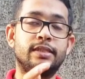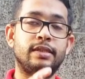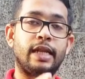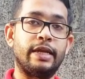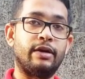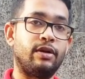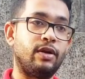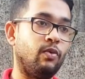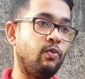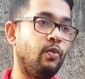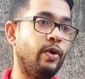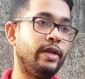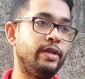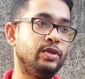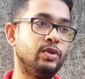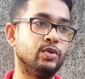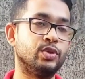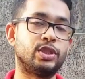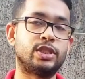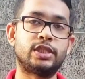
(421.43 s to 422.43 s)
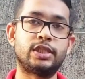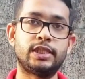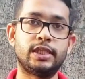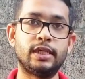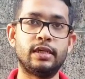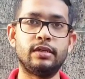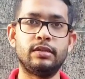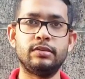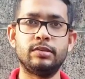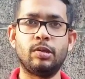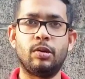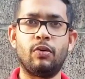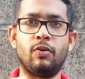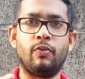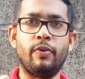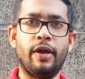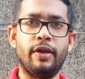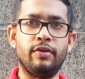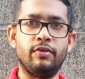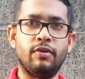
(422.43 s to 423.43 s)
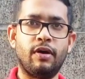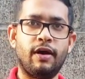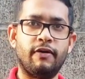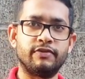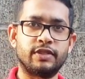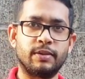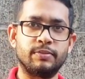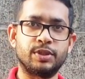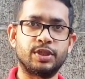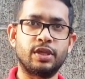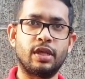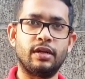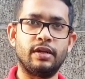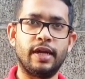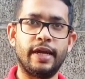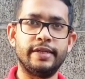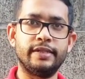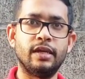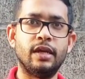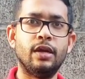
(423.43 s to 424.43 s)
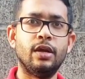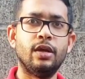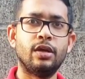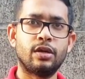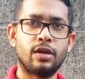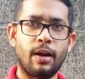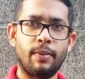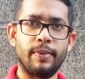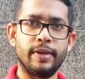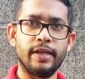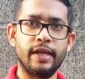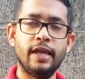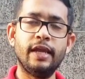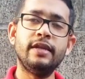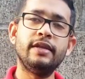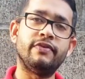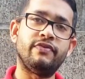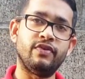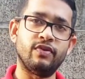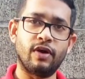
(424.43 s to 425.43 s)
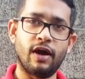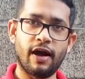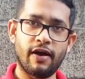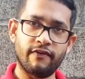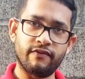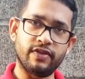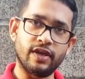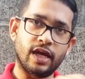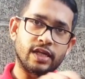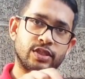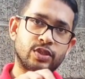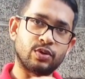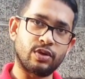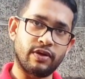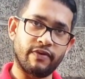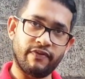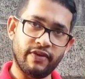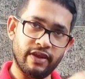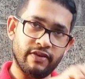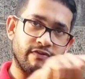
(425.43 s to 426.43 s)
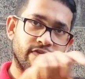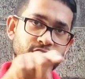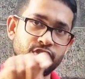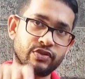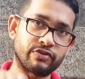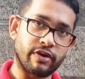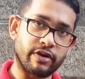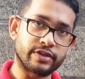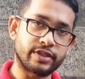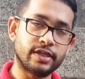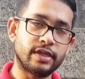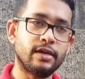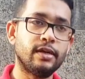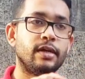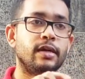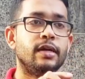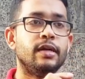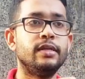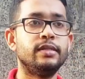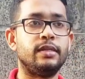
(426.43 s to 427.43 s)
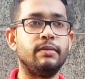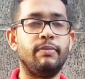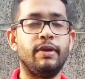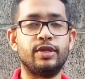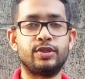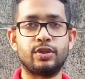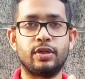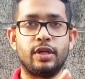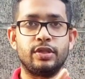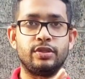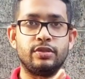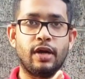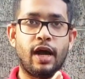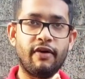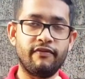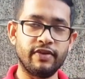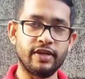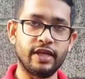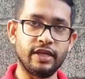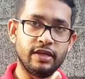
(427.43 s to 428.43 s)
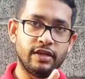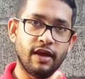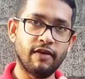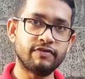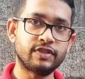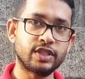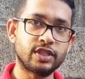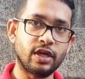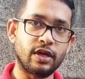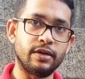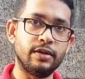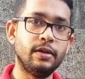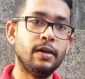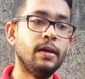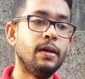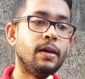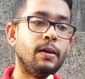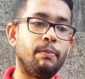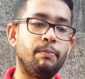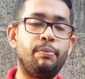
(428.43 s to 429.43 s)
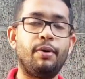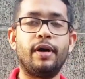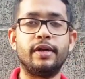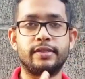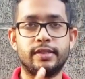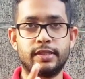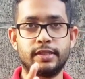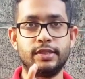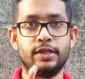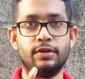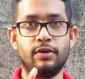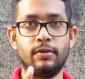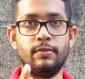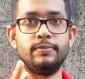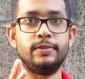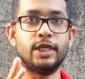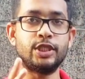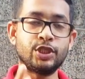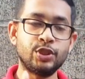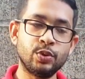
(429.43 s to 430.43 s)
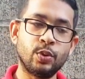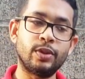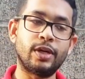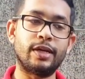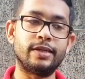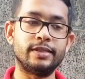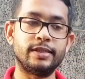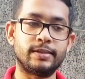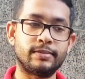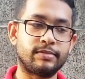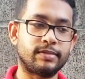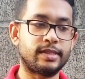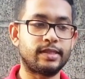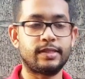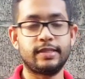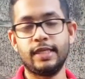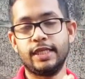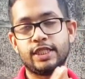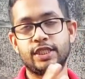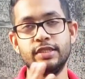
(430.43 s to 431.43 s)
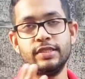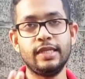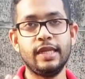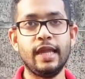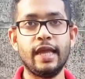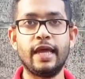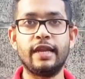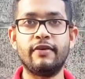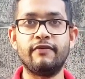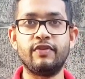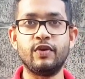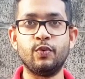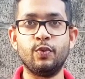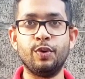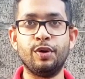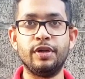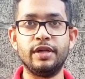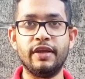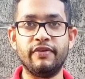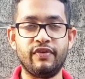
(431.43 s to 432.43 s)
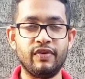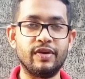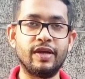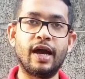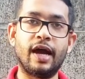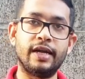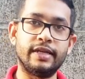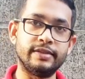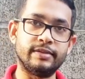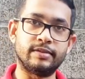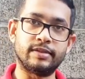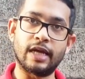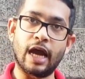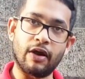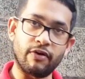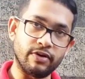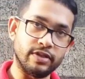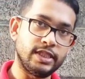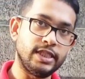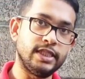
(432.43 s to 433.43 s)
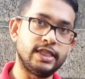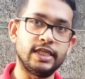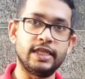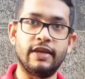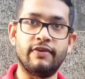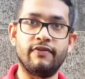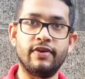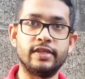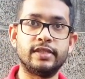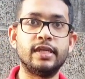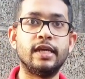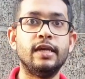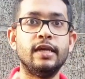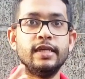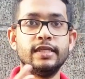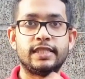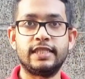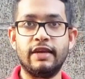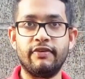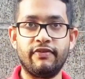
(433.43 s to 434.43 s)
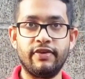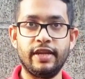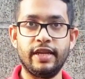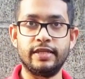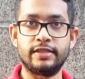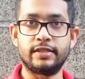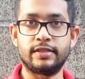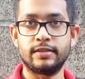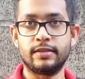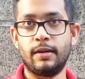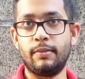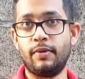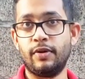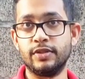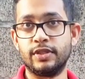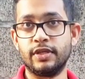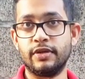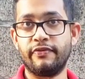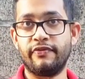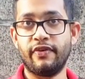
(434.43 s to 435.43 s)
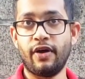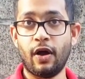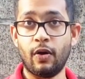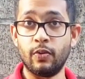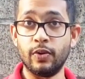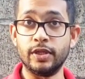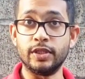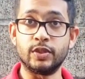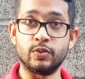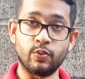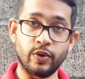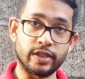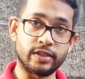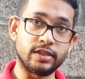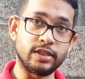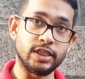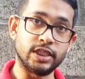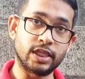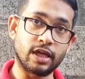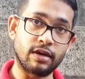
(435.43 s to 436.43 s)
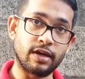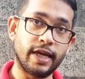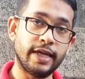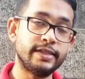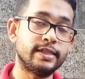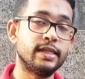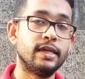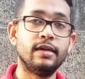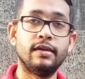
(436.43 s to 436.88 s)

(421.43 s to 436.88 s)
like on a windowsill or where you have some sunlight coming in, if you have that sort of infrastructure, to make sure that you're having enough sun. But just know that it isn't the end of the world if you can't guarantee to give it 7, 8 amount of hours with the sunlight.